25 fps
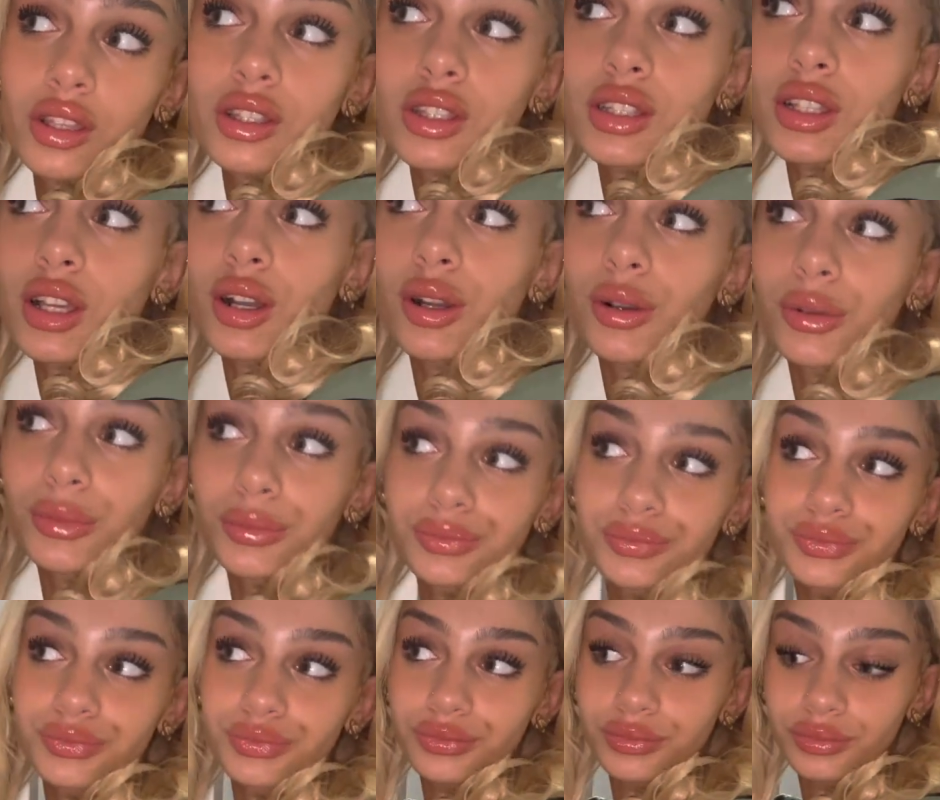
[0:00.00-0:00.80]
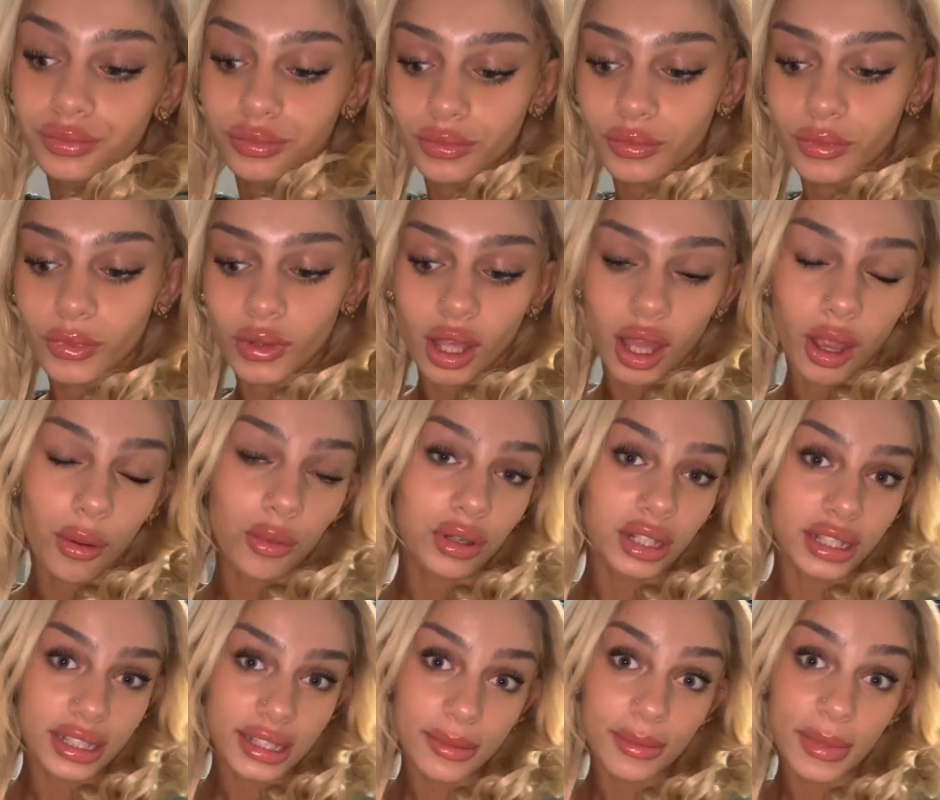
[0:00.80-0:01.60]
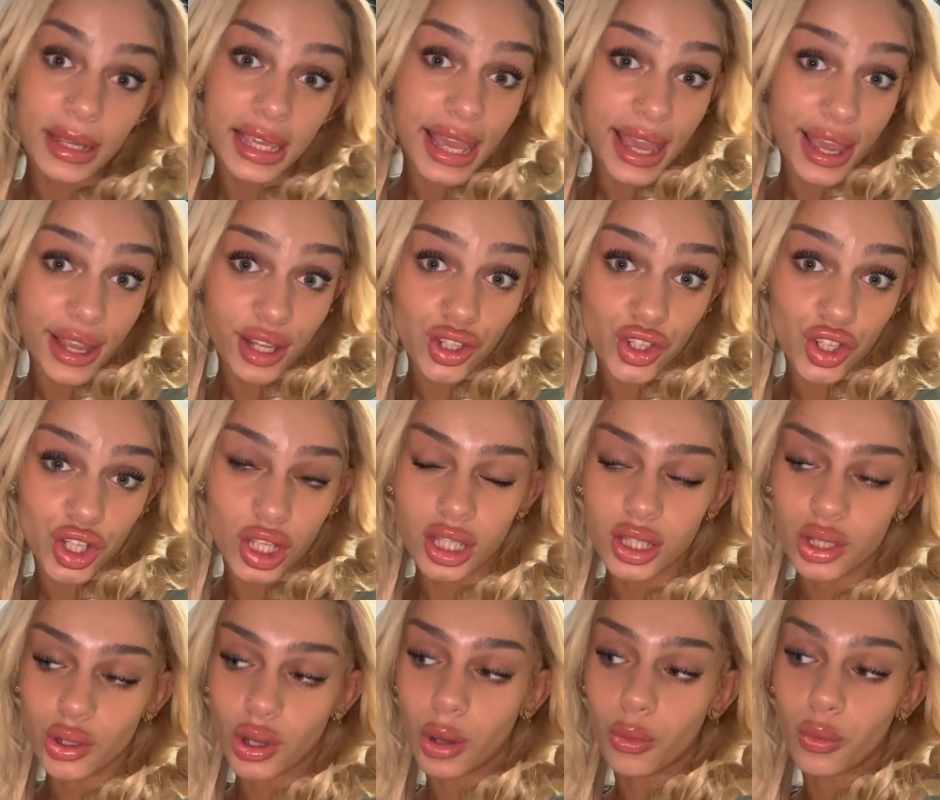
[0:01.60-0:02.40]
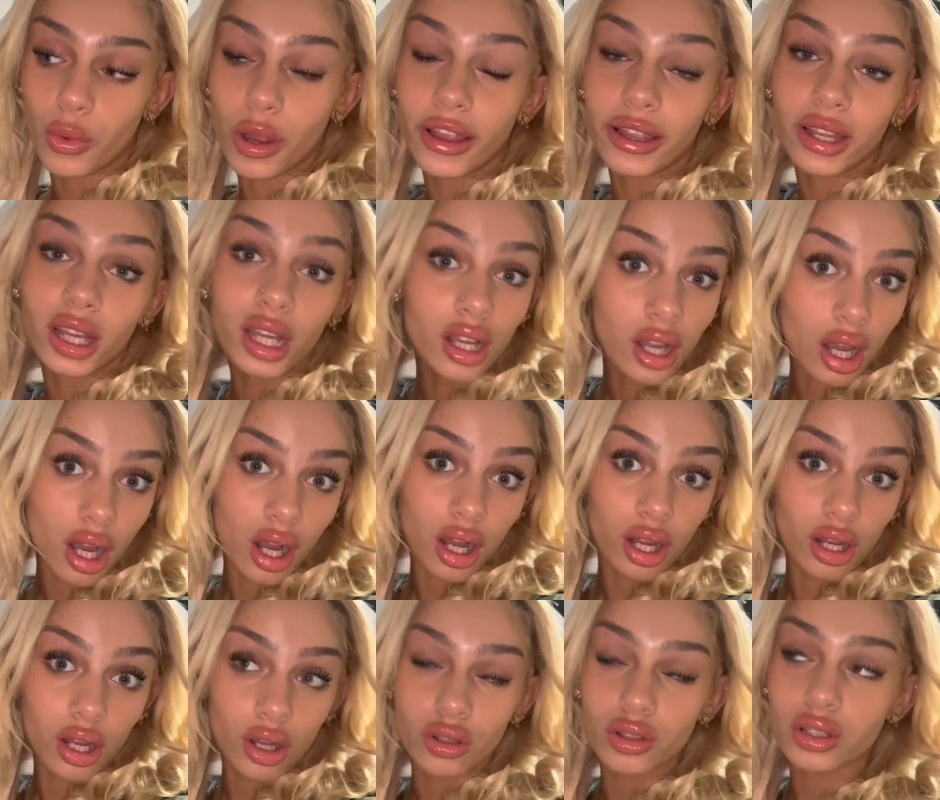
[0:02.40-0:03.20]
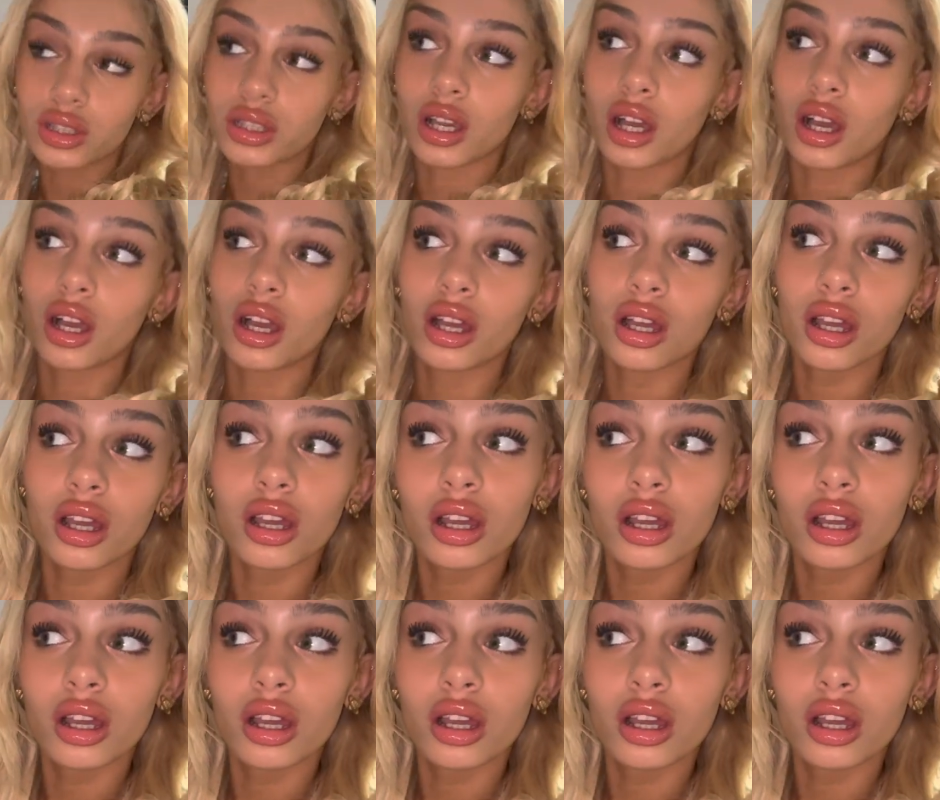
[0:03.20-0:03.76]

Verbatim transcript: So I wanted to be edgy, so I'm wearing a cargo skirt.